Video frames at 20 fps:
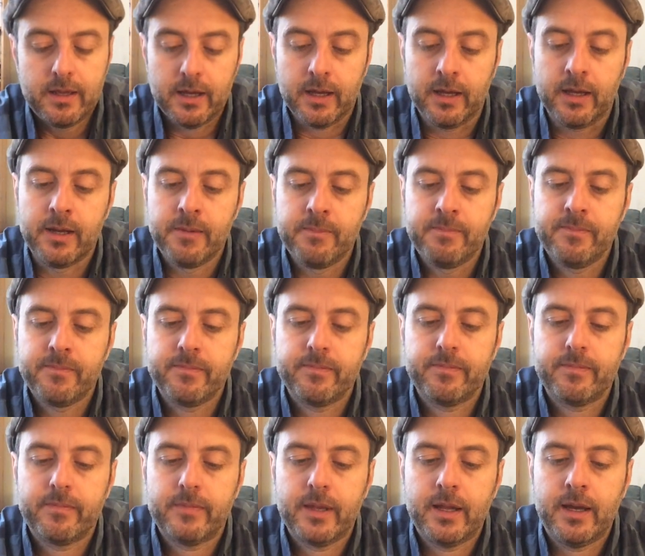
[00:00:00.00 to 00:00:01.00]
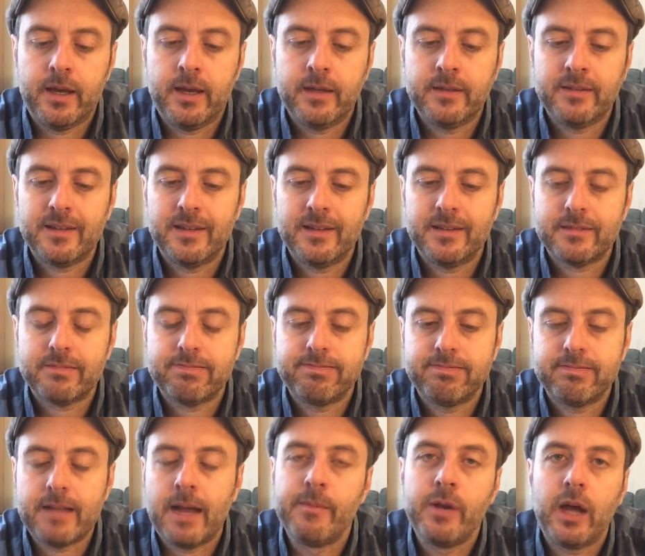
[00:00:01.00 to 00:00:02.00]
I'm
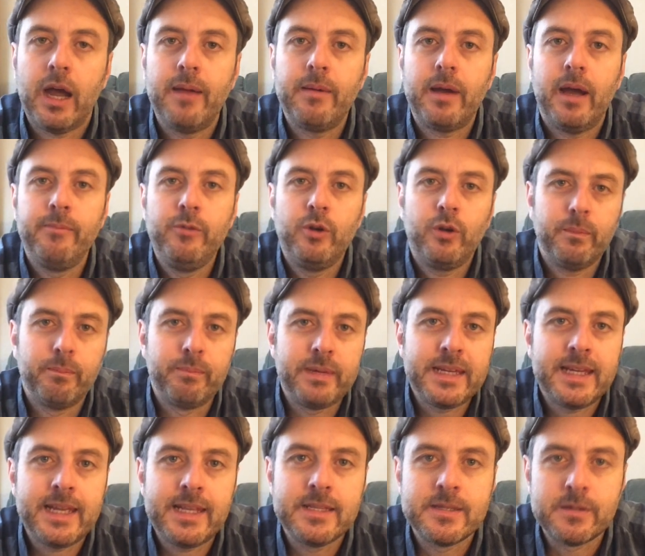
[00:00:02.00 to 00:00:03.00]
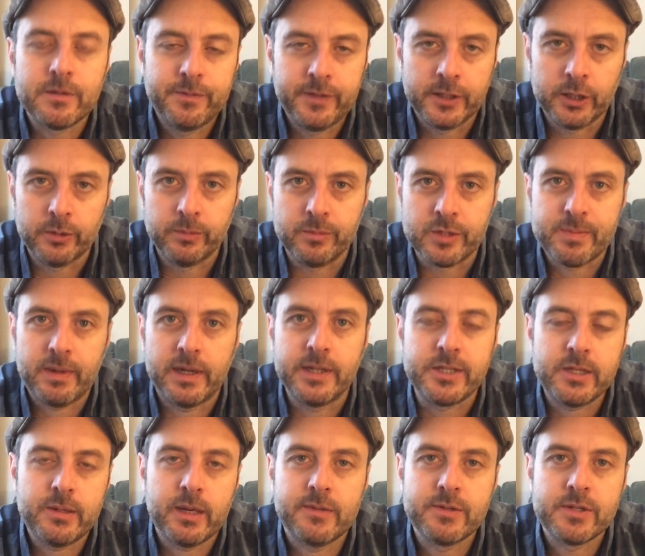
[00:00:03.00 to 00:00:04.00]
not big into films, but I
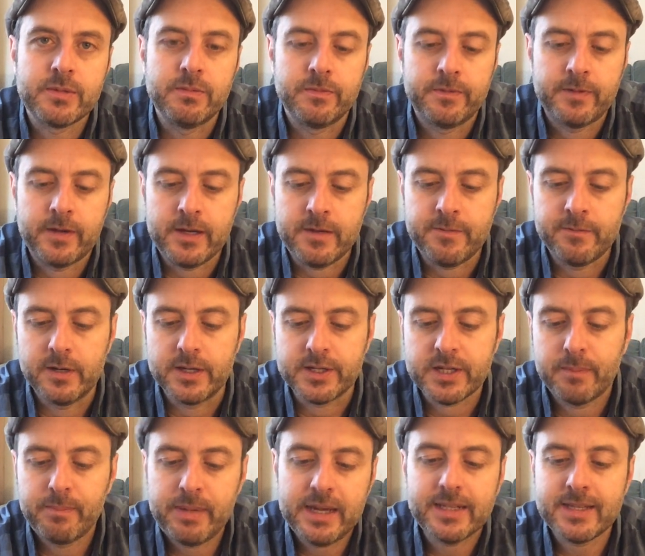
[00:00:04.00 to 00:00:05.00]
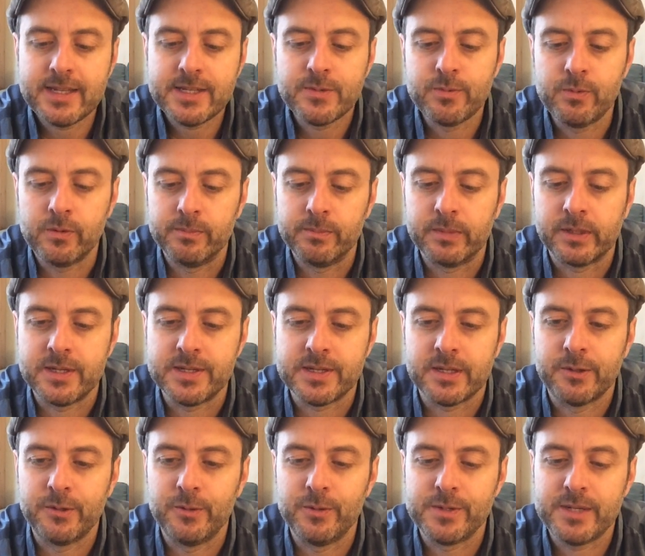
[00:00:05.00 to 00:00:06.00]
do have some favourites. I picked this one because I
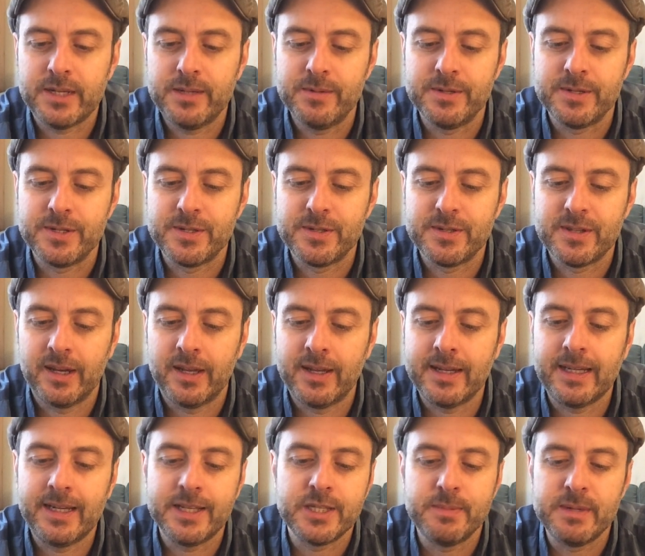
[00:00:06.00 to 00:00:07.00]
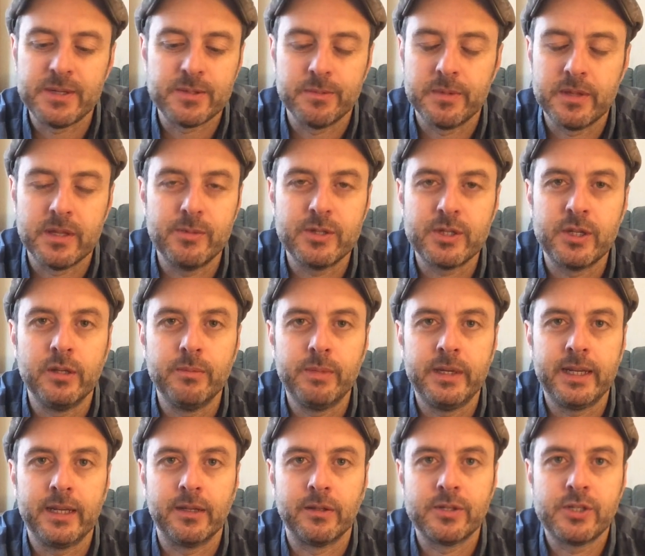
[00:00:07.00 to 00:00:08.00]
thought it was likely to be something which
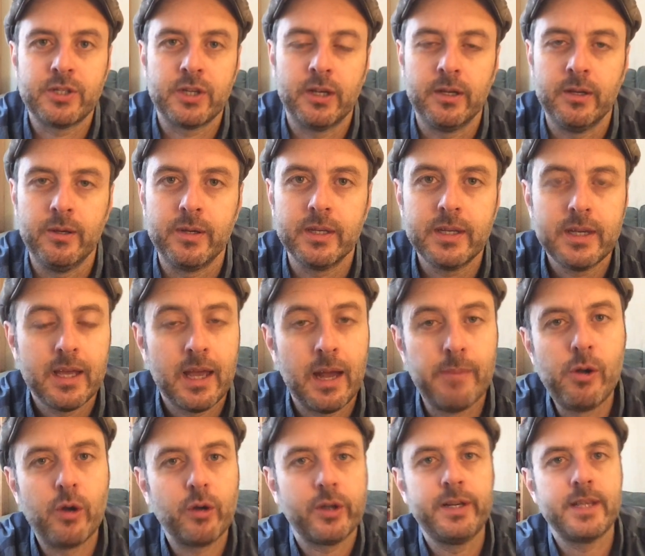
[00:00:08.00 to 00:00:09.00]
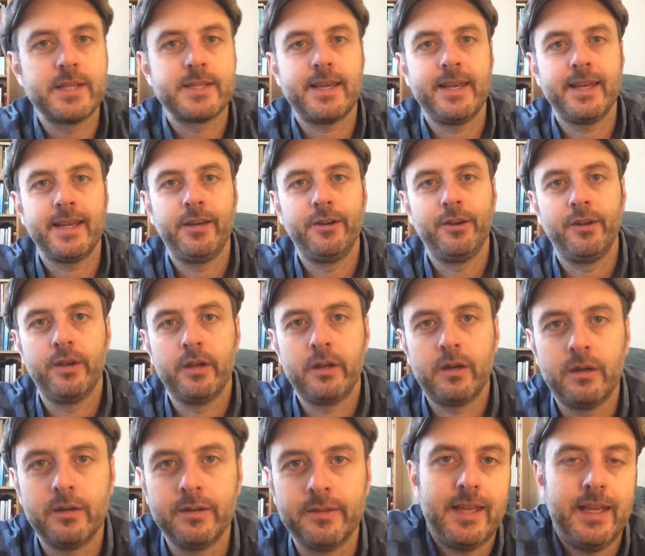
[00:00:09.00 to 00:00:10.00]
nobody else showed. I'm not going to say hand on
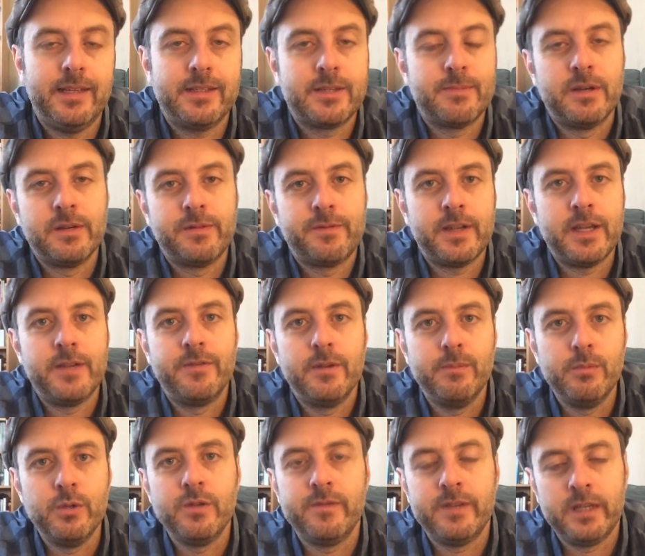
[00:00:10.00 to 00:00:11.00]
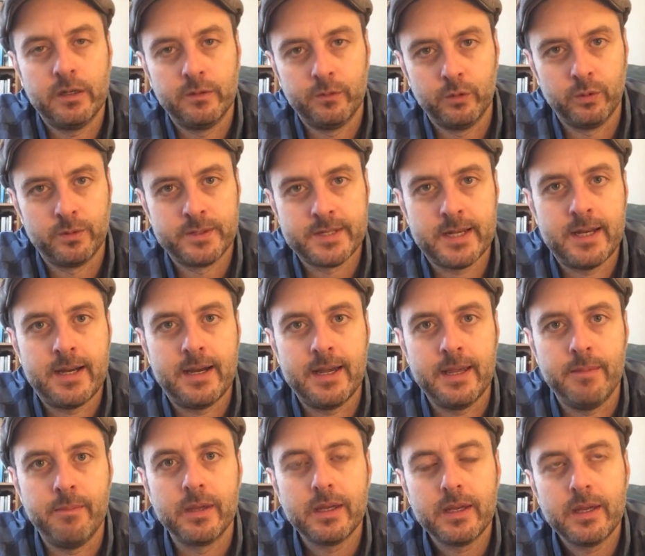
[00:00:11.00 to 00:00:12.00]
heart that it's my favourite movie of all time,